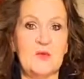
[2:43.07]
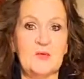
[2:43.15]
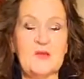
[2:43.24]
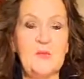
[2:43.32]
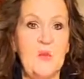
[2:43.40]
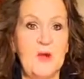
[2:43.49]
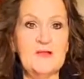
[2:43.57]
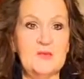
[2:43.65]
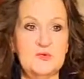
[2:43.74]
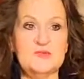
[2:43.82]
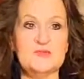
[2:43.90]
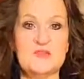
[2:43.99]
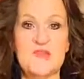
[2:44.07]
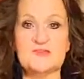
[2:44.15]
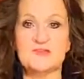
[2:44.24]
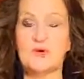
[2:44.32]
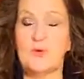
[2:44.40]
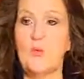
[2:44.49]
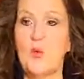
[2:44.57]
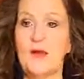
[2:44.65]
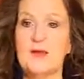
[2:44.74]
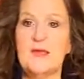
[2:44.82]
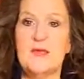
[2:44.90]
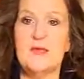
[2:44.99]
only one news station or
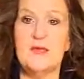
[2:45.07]
one